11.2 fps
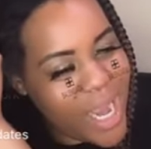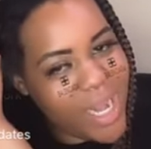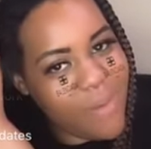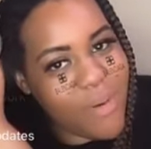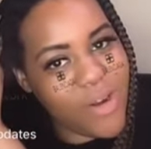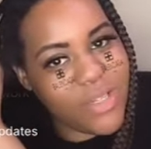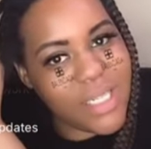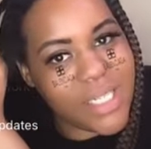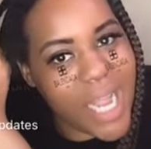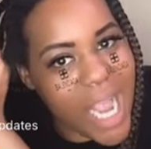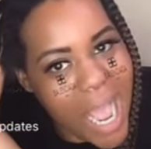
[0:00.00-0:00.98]
And the person's
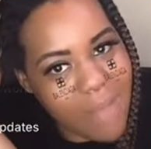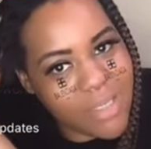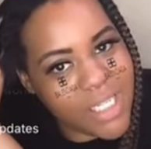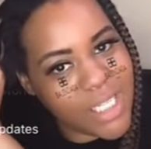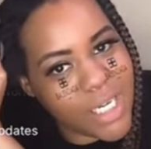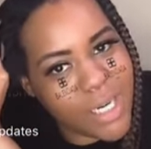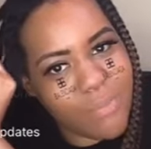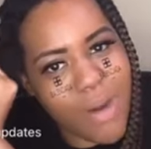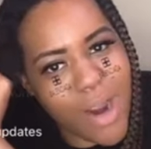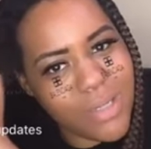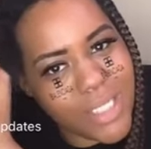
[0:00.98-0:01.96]
like, I'm such a good
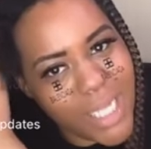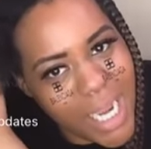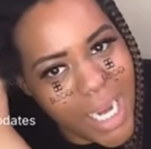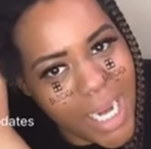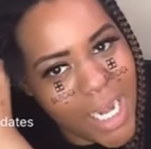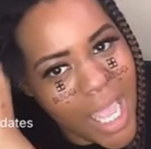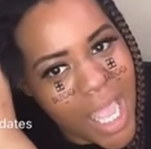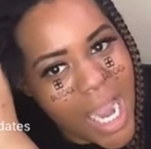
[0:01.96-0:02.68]
person.